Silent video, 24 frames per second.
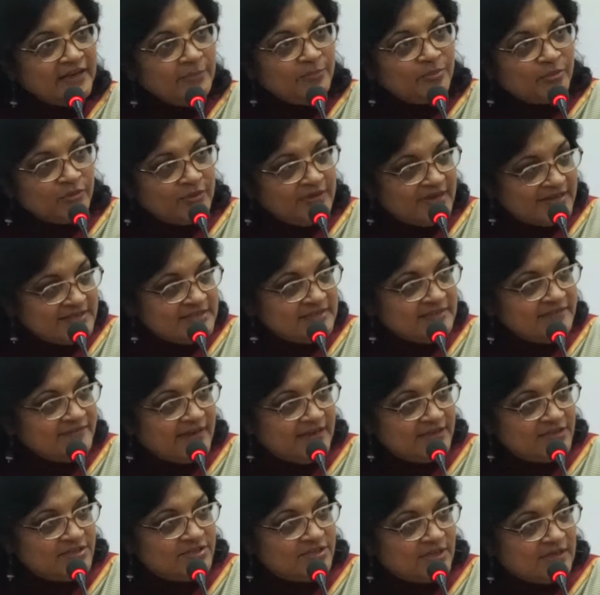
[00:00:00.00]
Even very
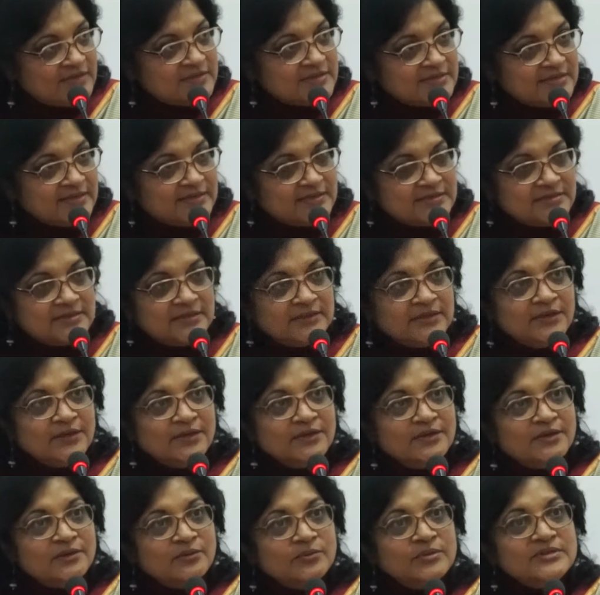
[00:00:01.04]
progressive vice
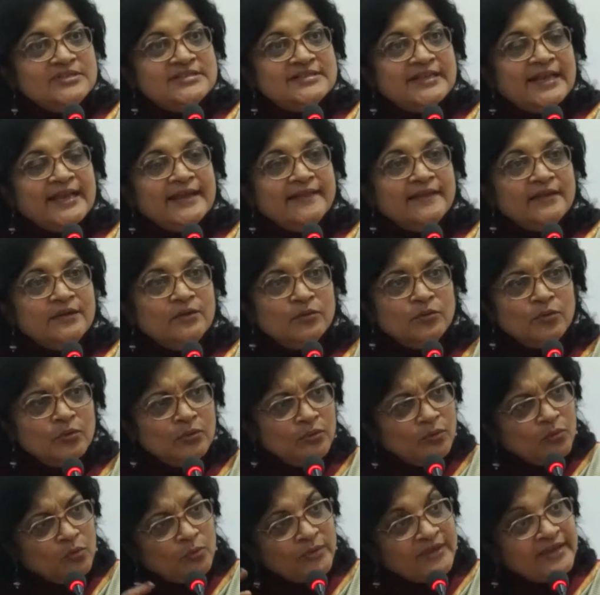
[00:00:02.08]
chancellors would
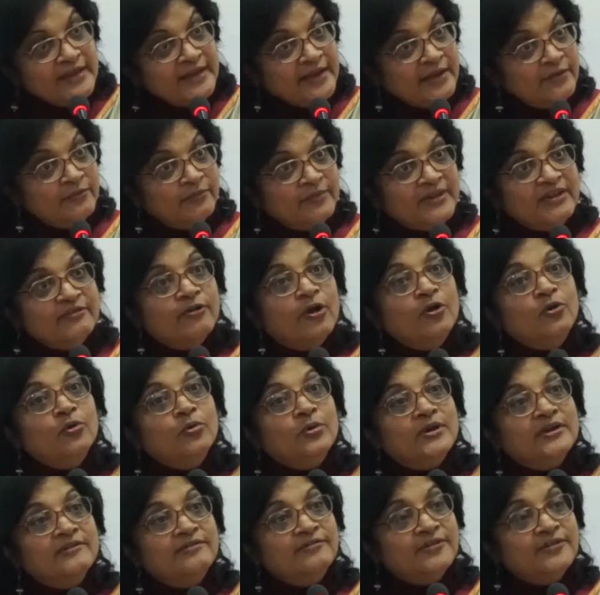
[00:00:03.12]
say that no,
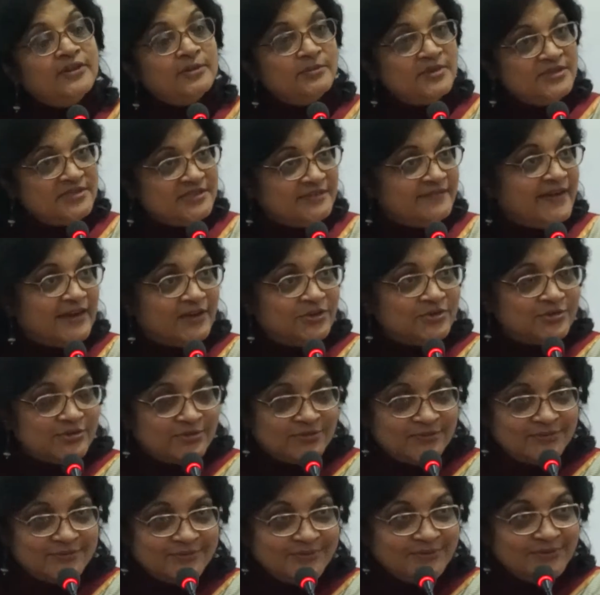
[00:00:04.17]
we follow
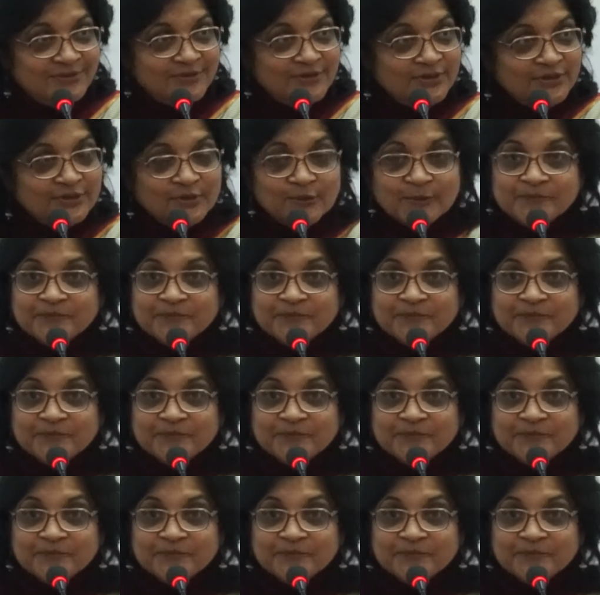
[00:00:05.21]
affirmative action,